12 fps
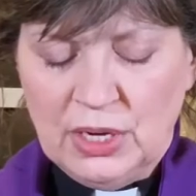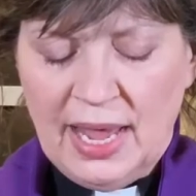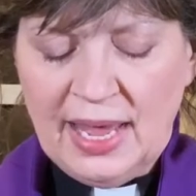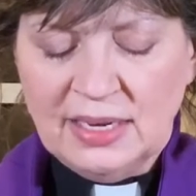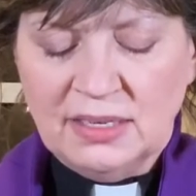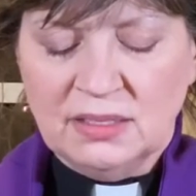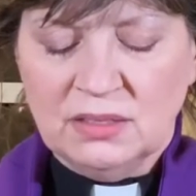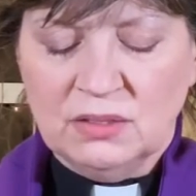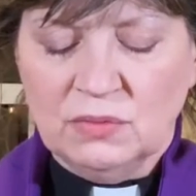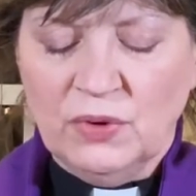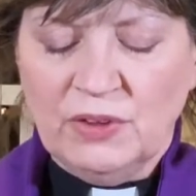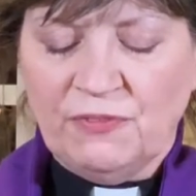and
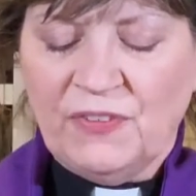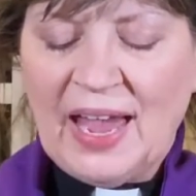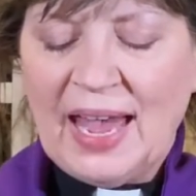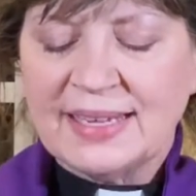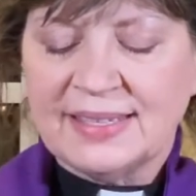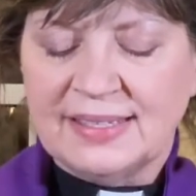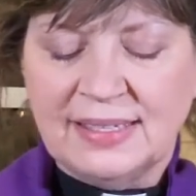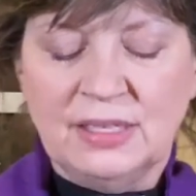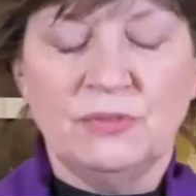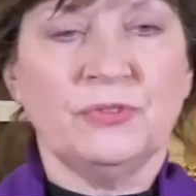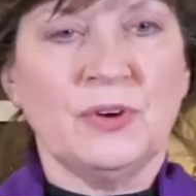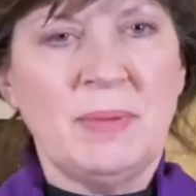we
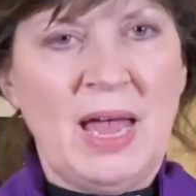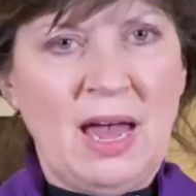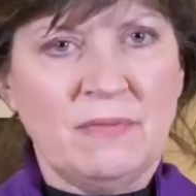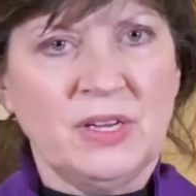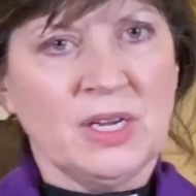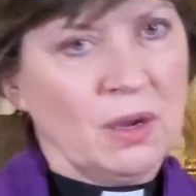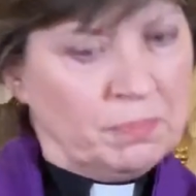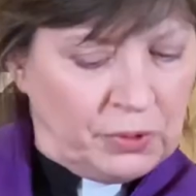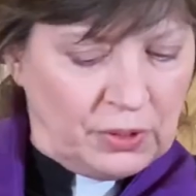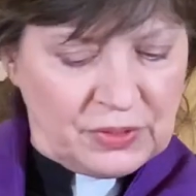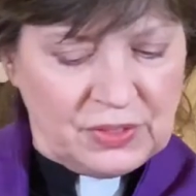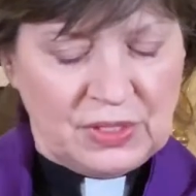fasted from having a
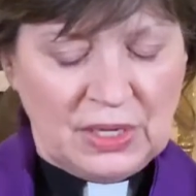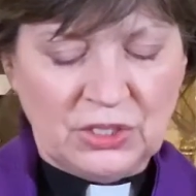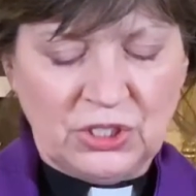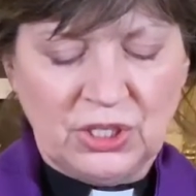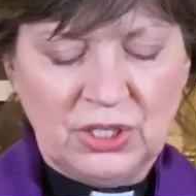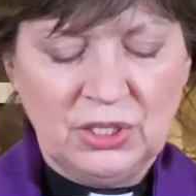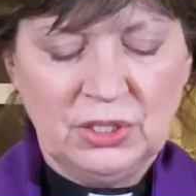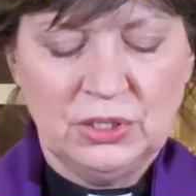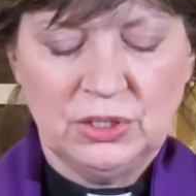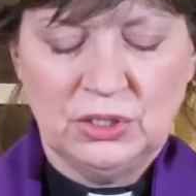procession,